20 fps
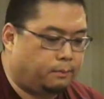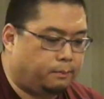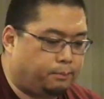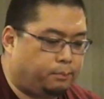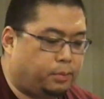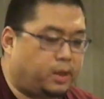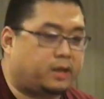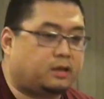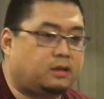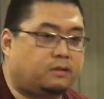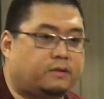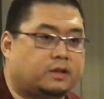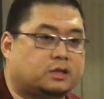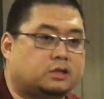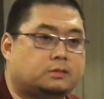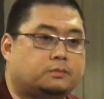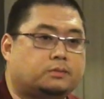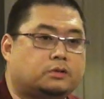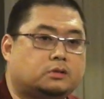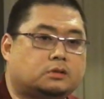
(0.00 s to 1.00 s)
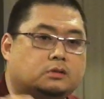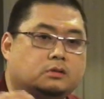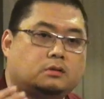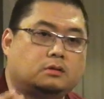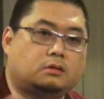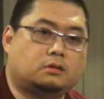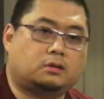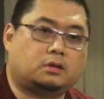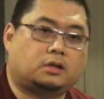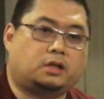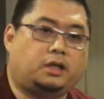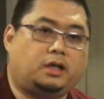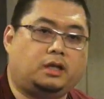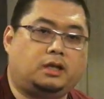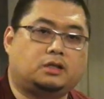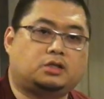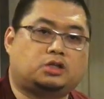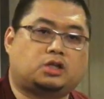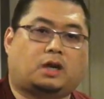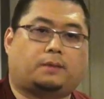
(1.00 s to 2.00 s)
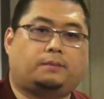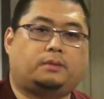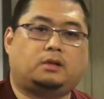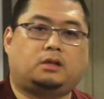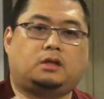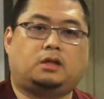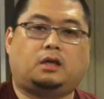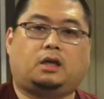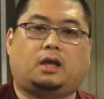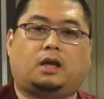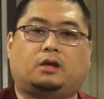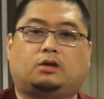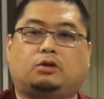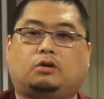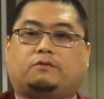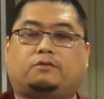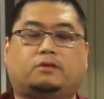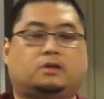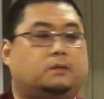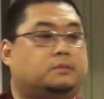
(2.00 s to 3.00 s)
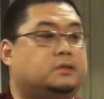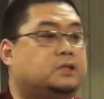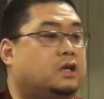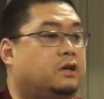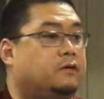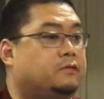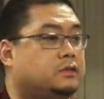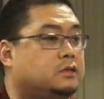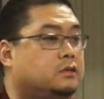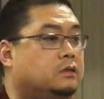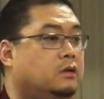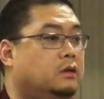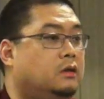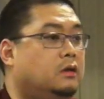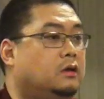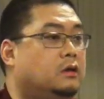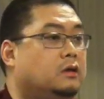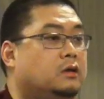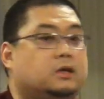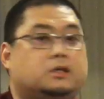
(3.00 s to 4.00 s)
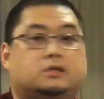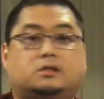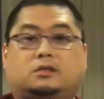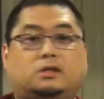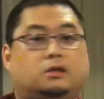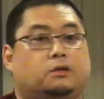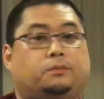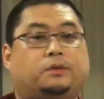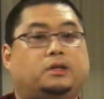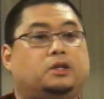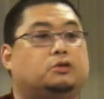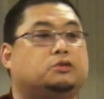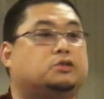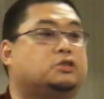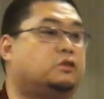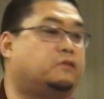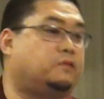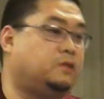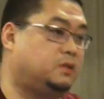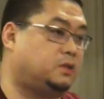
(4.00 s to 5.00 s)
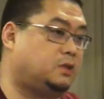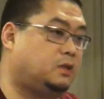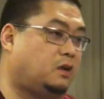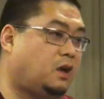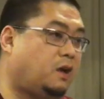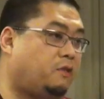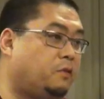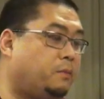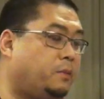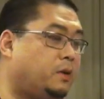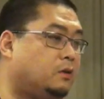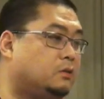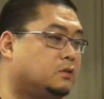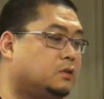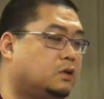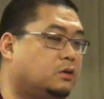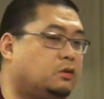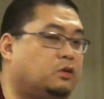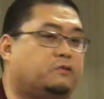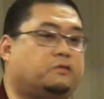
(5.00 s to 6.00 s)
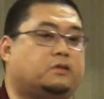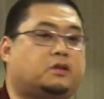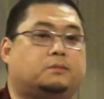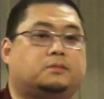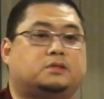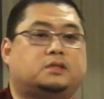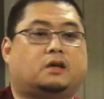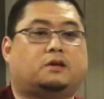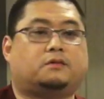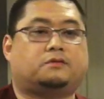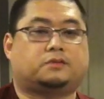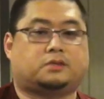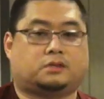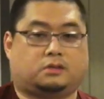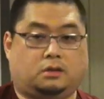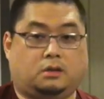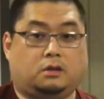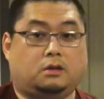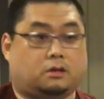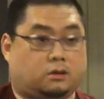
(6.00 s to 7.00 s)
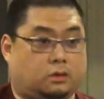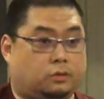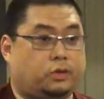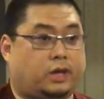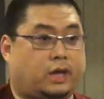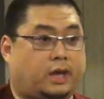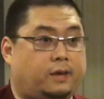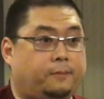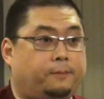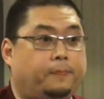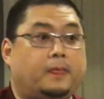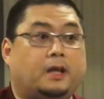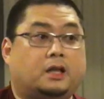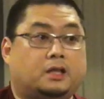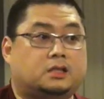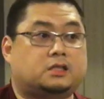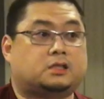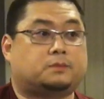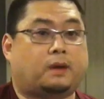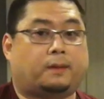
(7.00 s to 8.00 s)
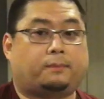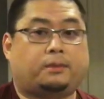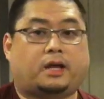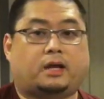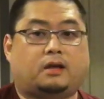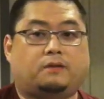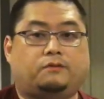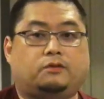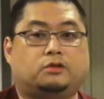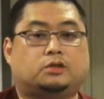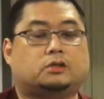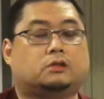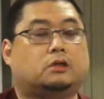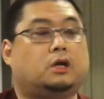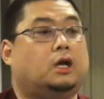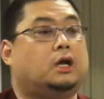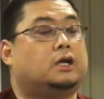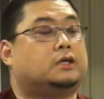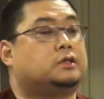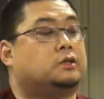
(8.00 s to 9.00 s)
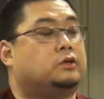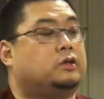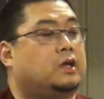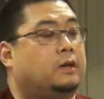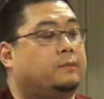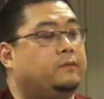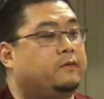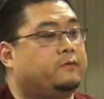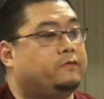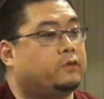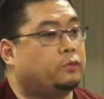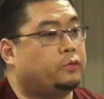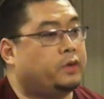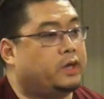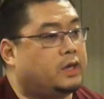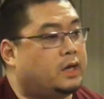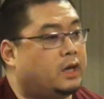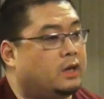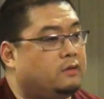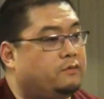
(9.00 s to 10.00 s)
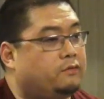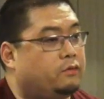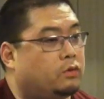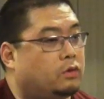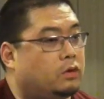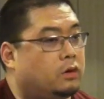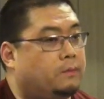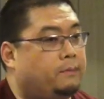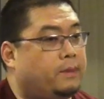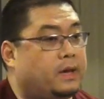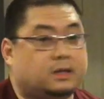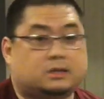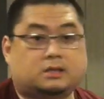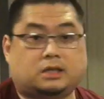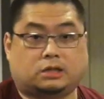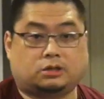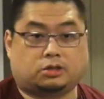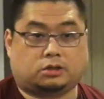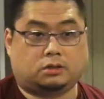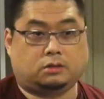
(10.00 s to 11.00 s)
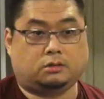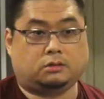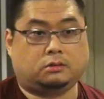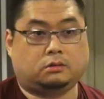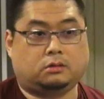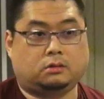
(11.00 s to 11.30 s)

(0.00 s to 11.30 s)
pluck the vegetables, clean it, chop it, and cook for themselves. Because there will be no servants here. Everybody is going to cook for themselves. Okay? This is my plan in the future. So you come here for a weekend for meditation.